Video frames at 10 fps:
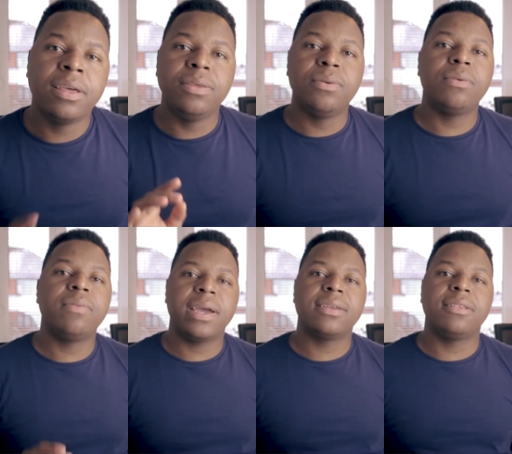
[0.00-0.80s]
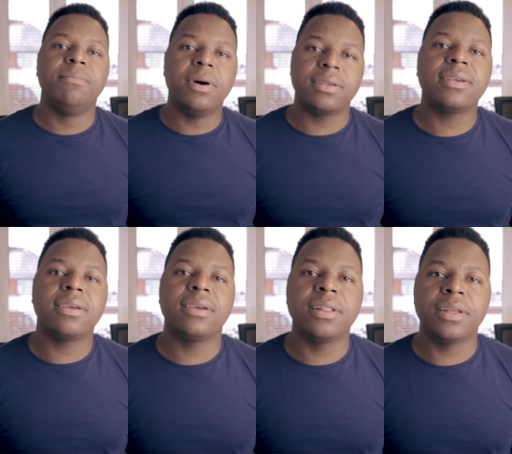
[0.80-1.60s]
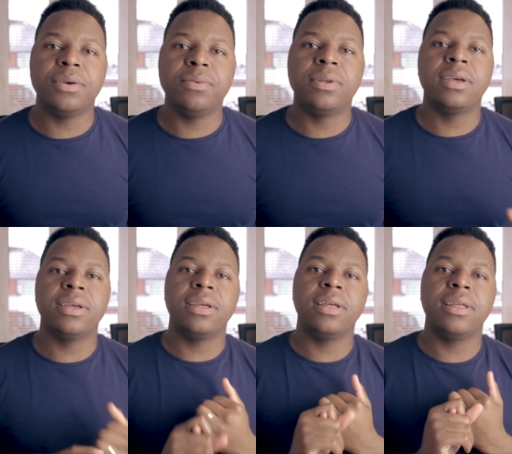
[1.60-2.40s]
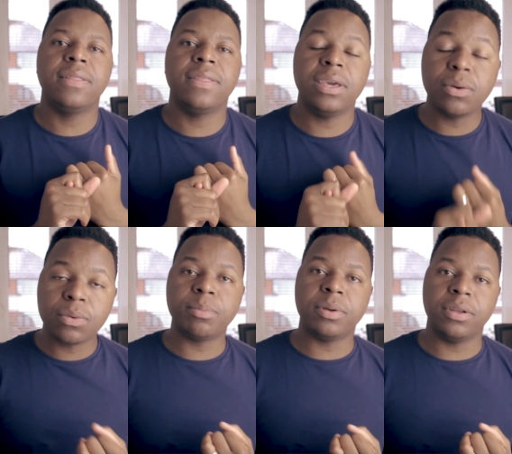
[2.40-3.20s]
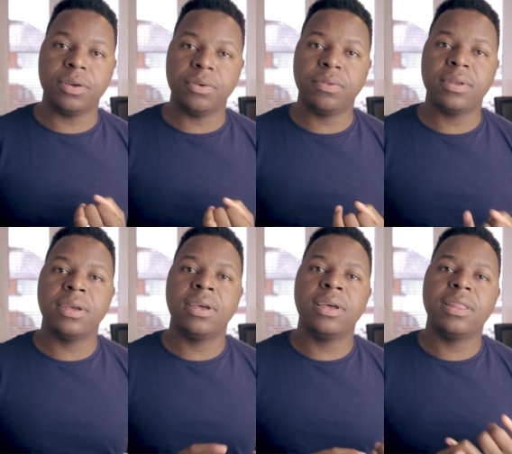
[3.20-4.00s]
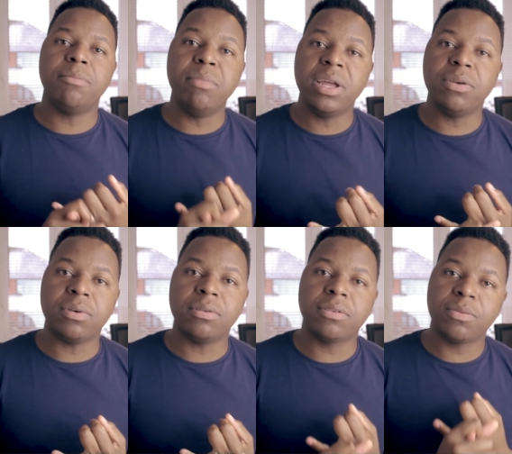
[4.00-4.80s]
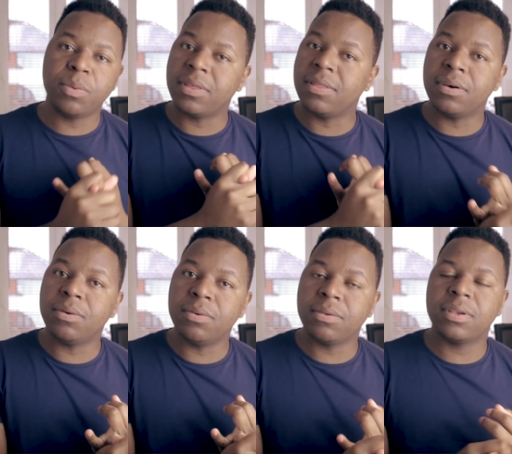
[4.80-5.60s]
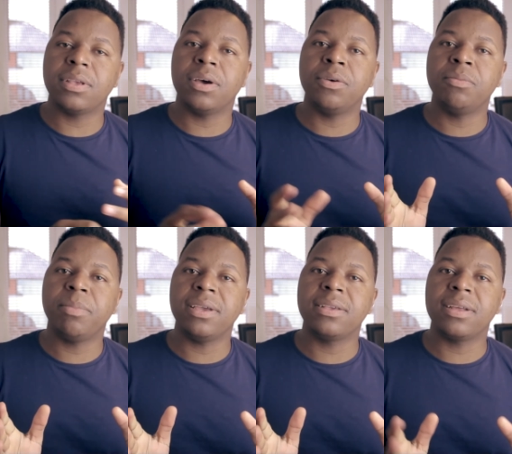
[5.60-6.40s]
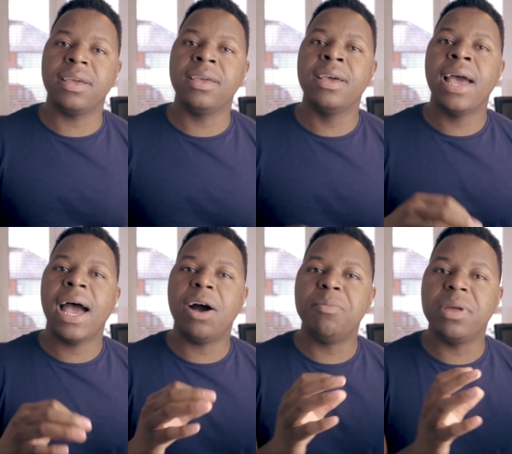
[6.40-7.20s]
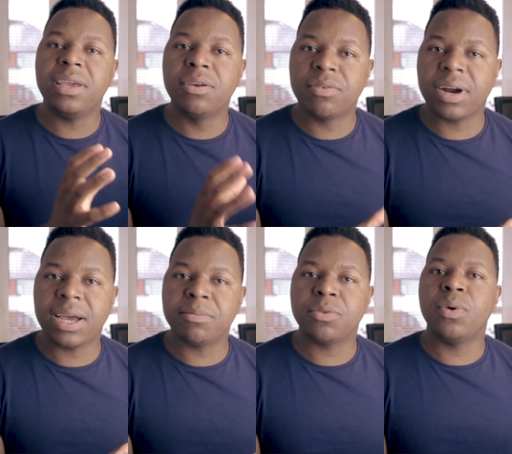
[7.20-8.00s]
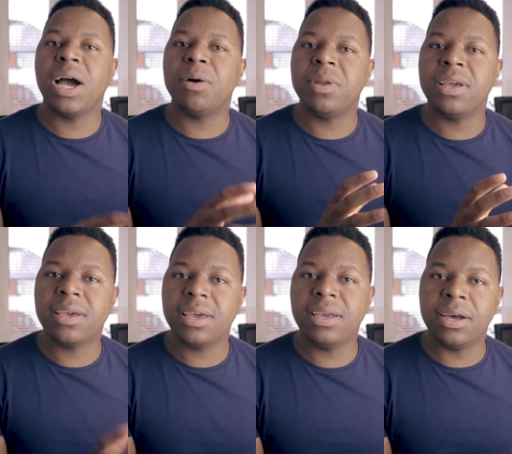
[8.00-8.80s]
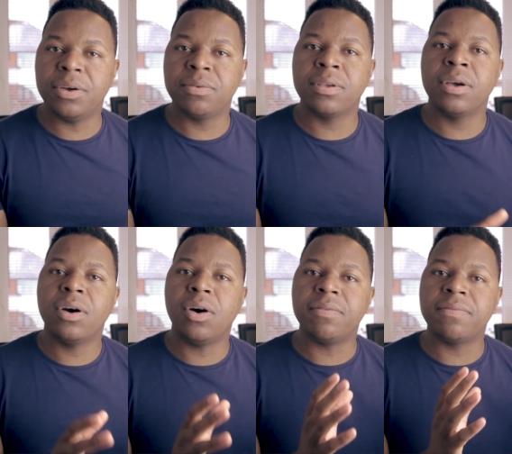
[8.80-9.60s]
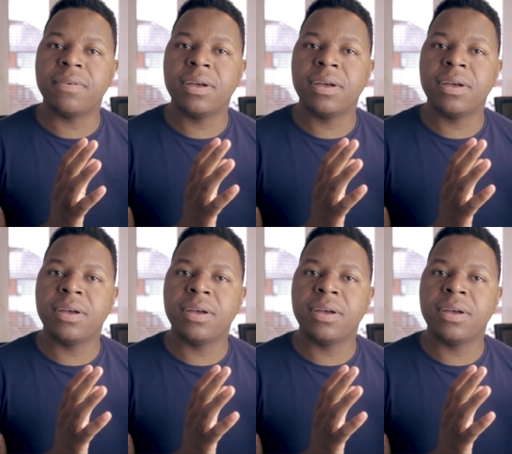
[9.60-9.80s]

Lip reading: your records must include the ore produced, the minerals within the ores, so basically how many grams or how many kilos of